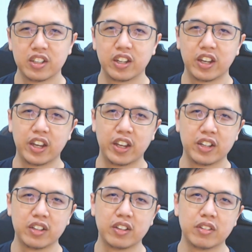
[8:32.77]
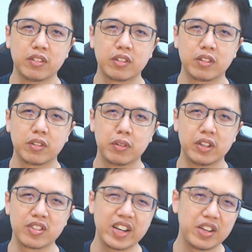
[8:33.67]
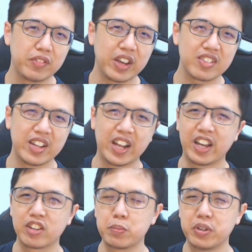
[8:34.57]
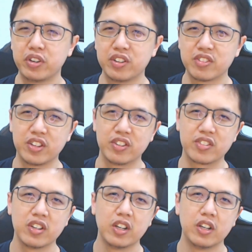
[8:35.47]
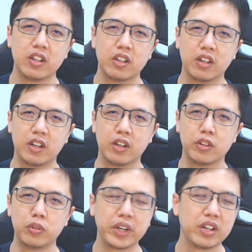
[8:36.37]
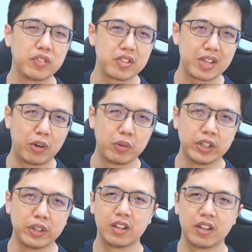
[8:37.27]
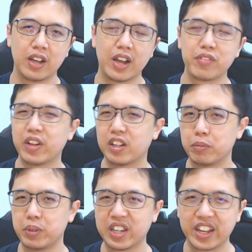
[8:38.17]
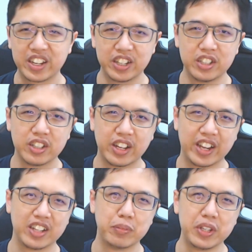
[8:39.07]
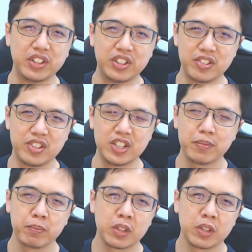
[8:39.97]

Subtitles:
and the side effects that I experienced is during the first hour, I felt a bit lightheaded and a bit dizzy,